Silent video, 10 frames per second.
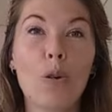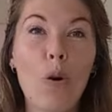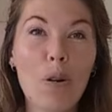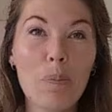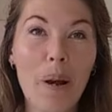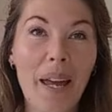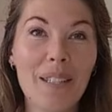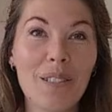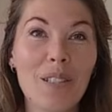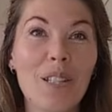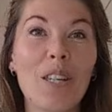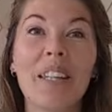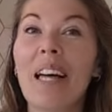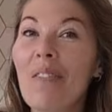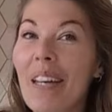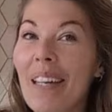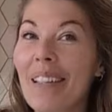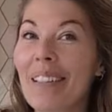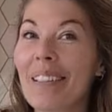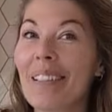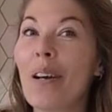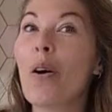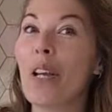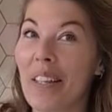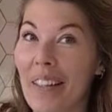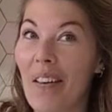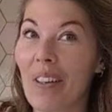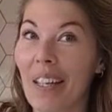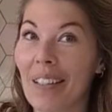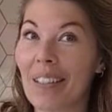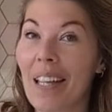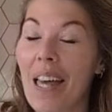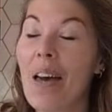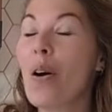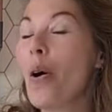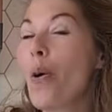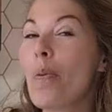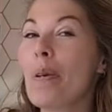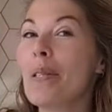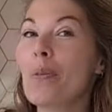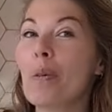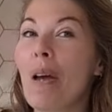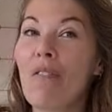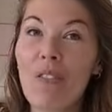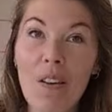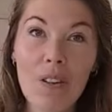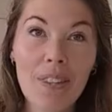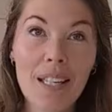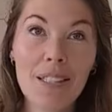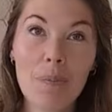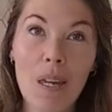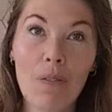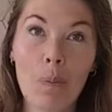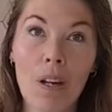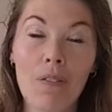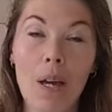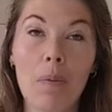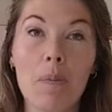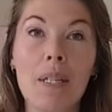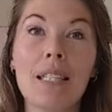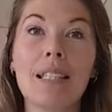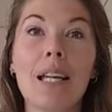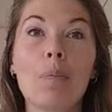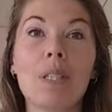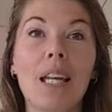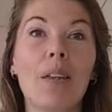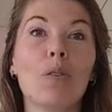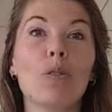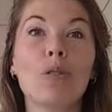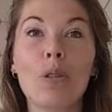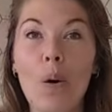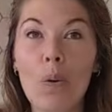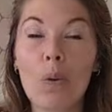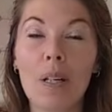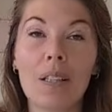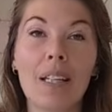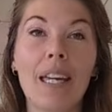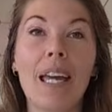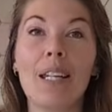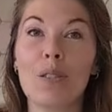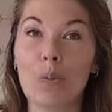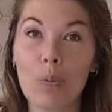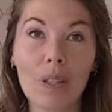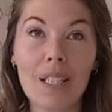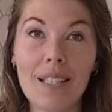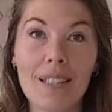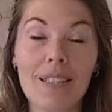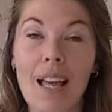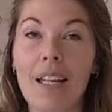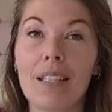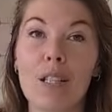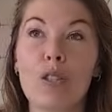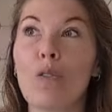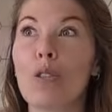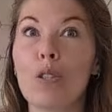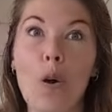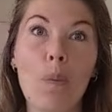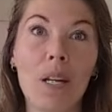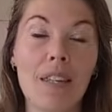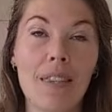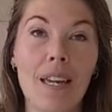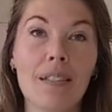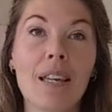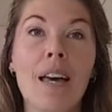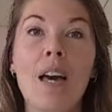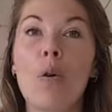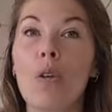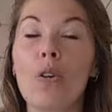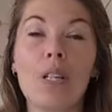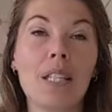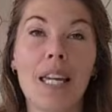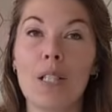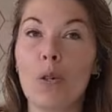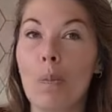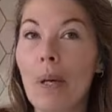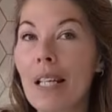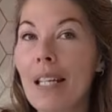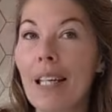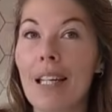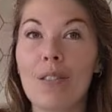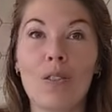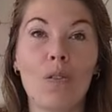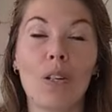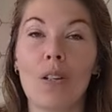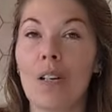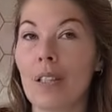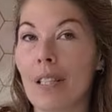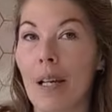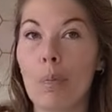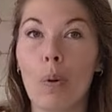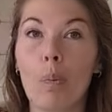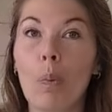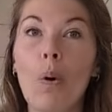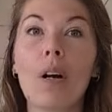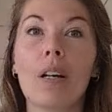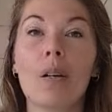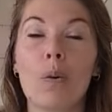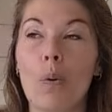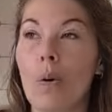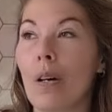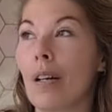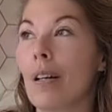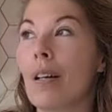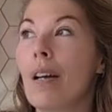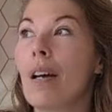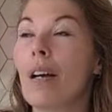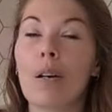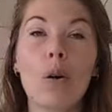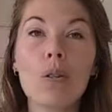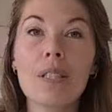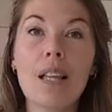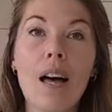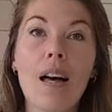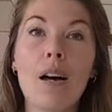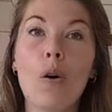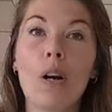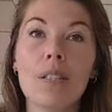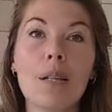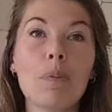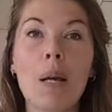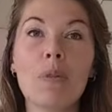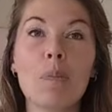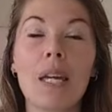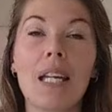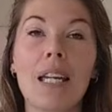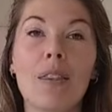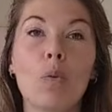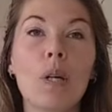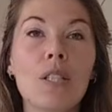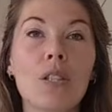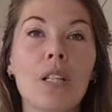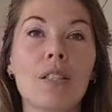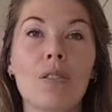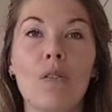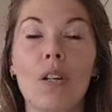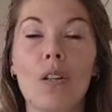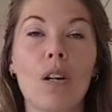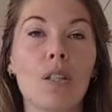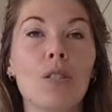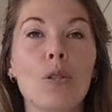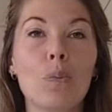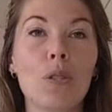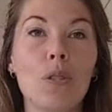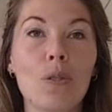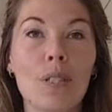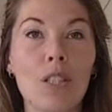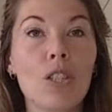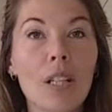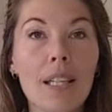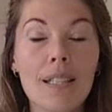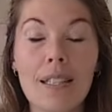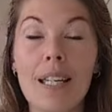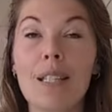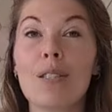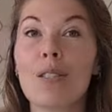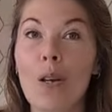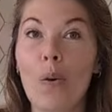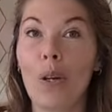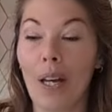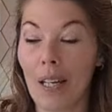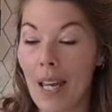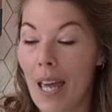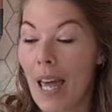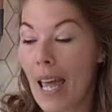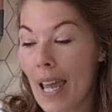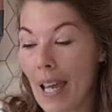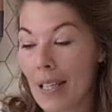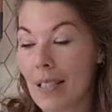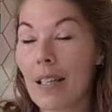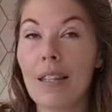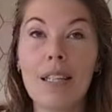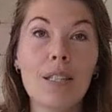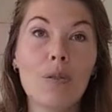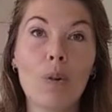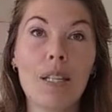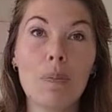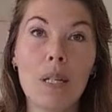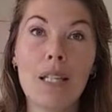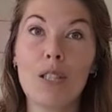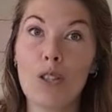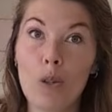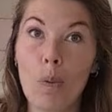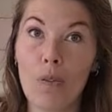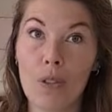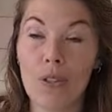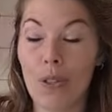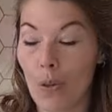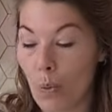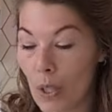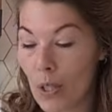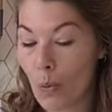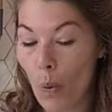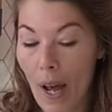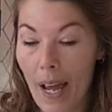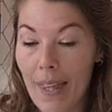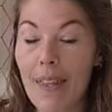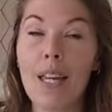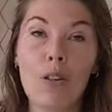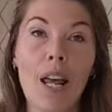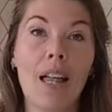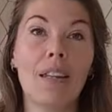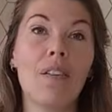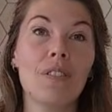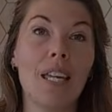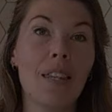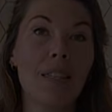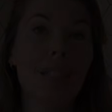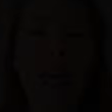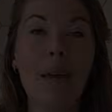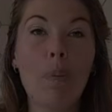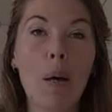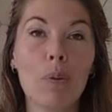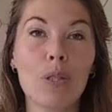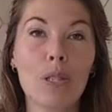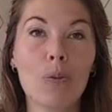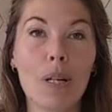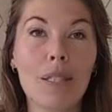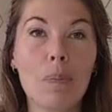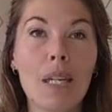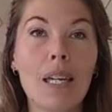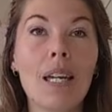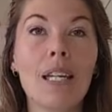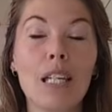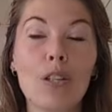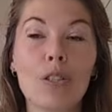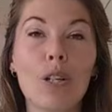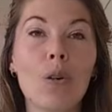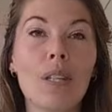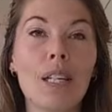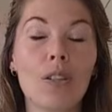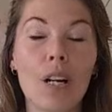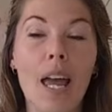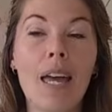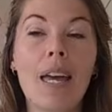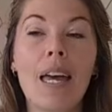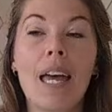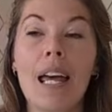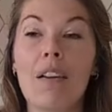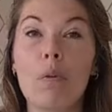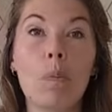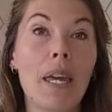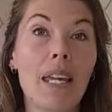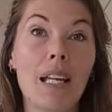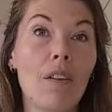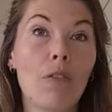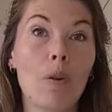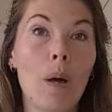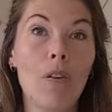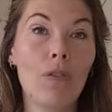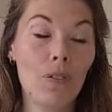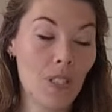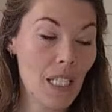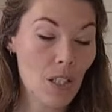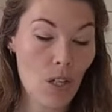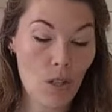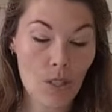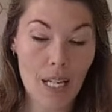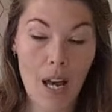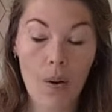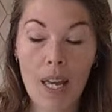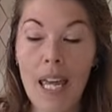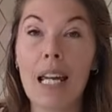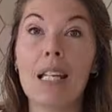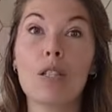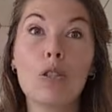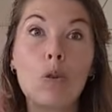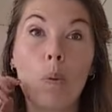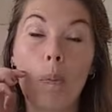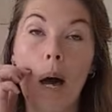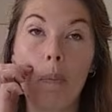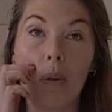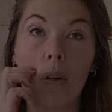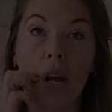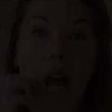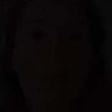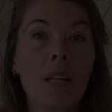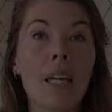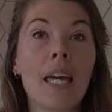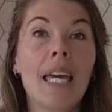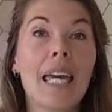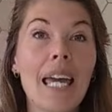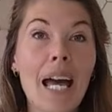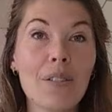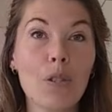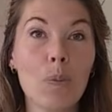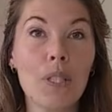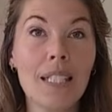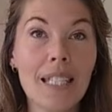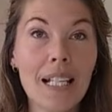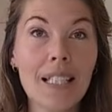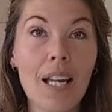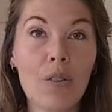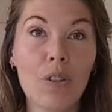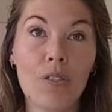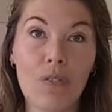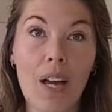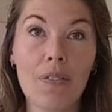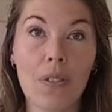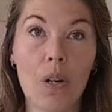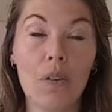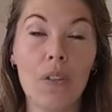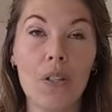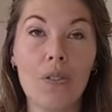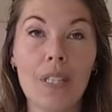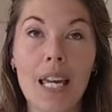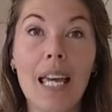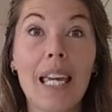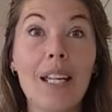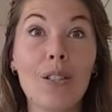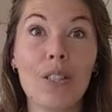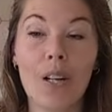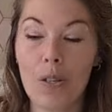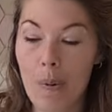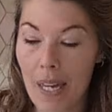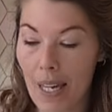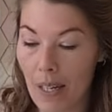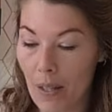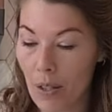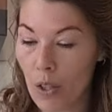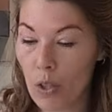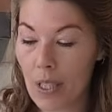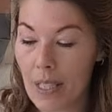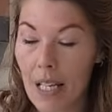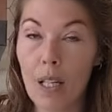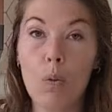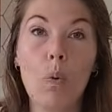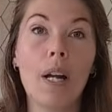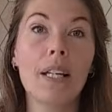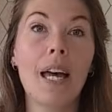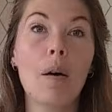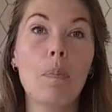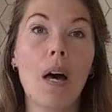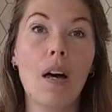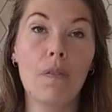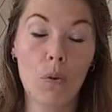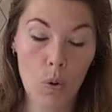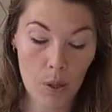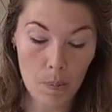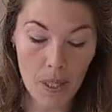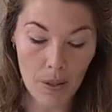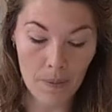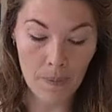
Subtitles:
Cornbread. You love it or you love it. Cornbread is one of my favorite things to make for my family because it comes together so quickly and it's a really easy side dish for so many things. You can take it to a picnic and serve it alongside pulled pork or coleslaw, or sometimes I'll make it in the winter and serve it along soups, stews, and chilies. It's so good. And this recipe is super versatile, which is why the internet loves it. I published this recipe years ago on the internet, and I've been making it for about 15 years now, and it's super popular. It has almost 600 5-star reviews. Here's how you make it. You just need 1 cup of cornmeal.